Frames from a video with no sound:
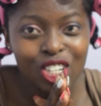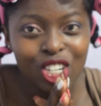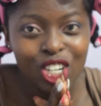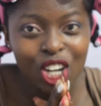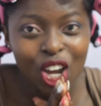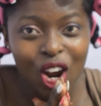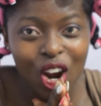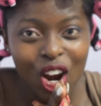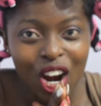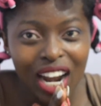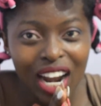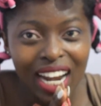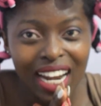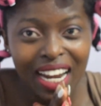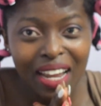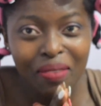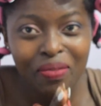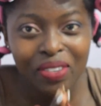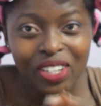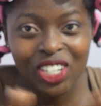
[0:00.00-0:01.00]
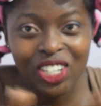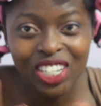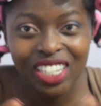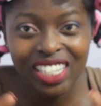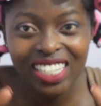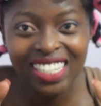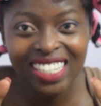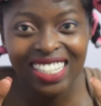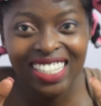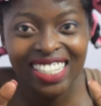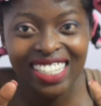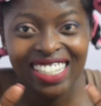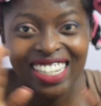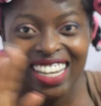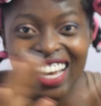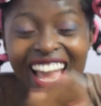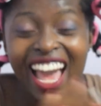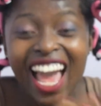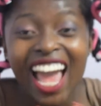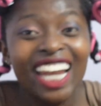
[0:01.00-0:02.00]
yeah, let's
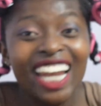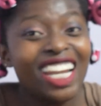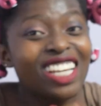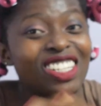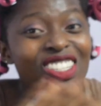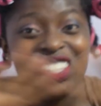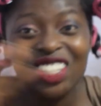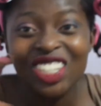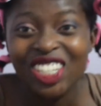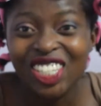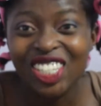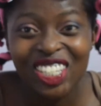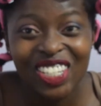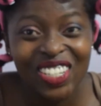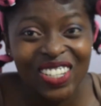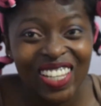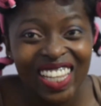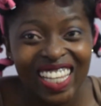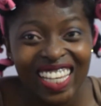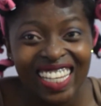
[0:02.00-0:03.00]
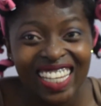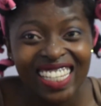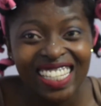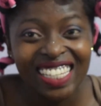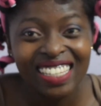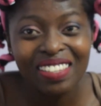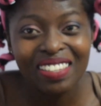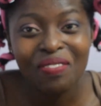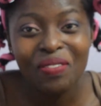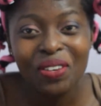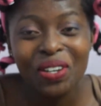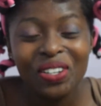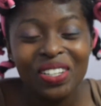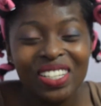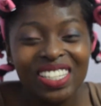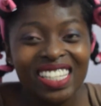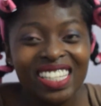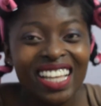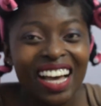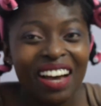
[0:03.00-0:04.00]
just do this,
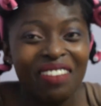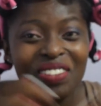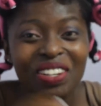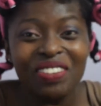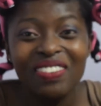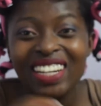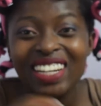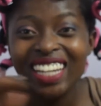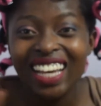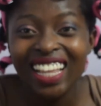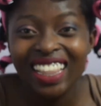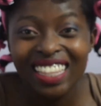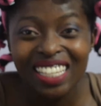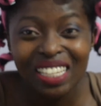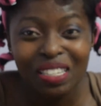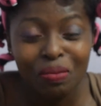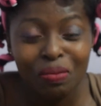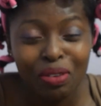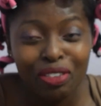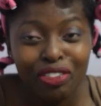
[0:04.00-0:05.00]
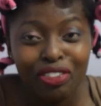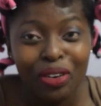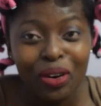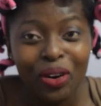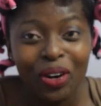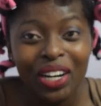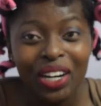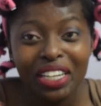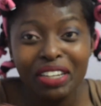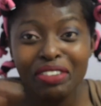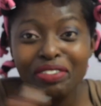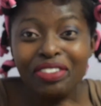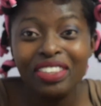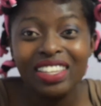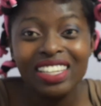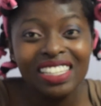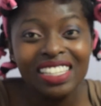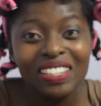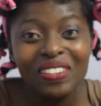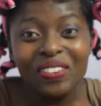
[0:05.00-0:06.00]
because I've never done this before. If
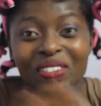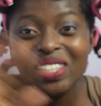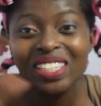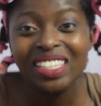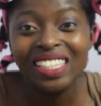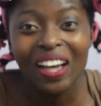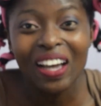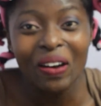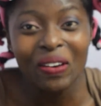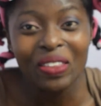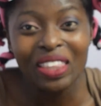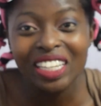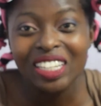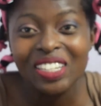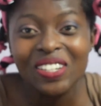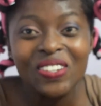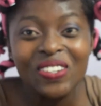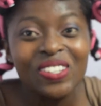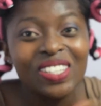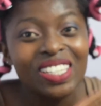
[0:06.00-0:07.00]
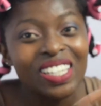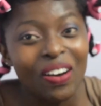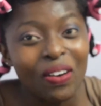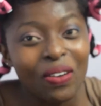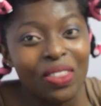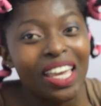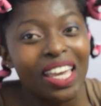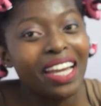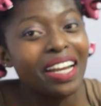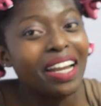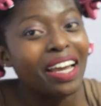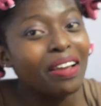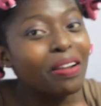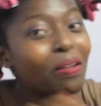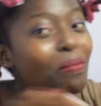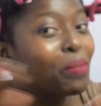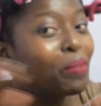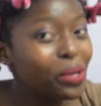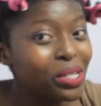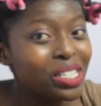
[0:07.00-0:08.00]
this goes south, it goes south, and
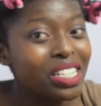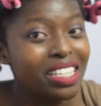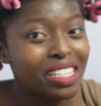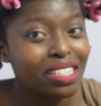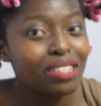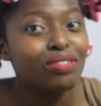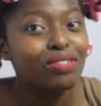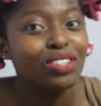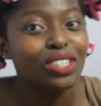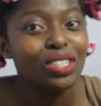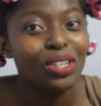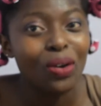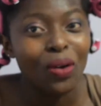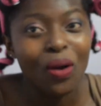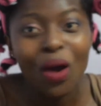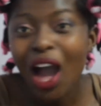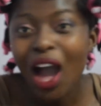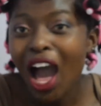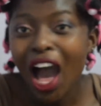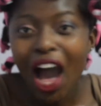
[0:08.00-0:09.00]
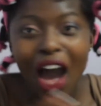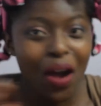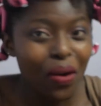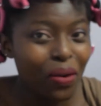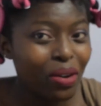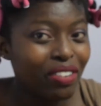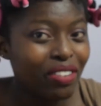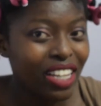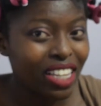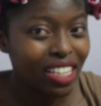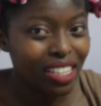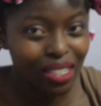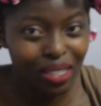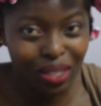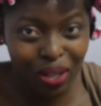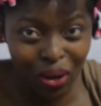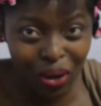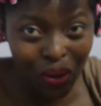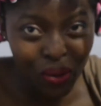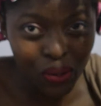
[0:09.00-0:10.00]
I'll post this video however this
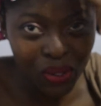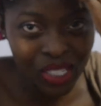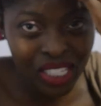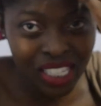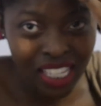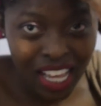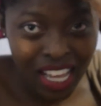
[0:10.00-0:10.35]
goes.